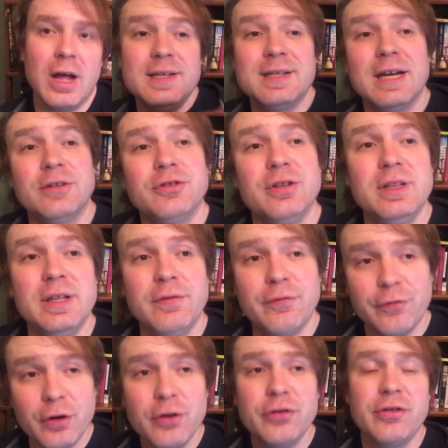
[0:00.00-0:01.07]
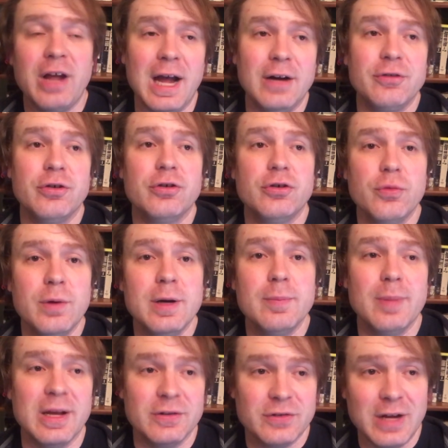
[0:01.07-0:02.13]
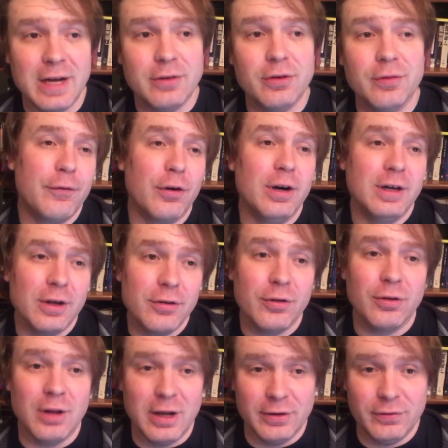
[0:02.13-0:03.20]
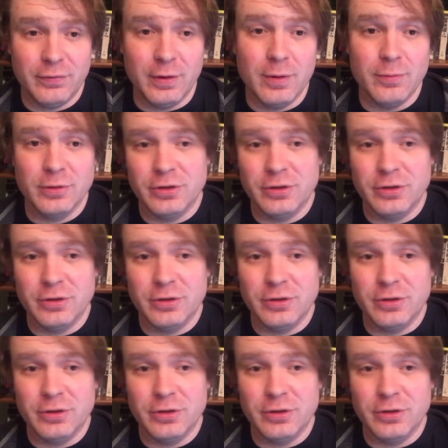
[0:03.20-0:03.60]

He's actually the first actor to win Best Actor for another lost film,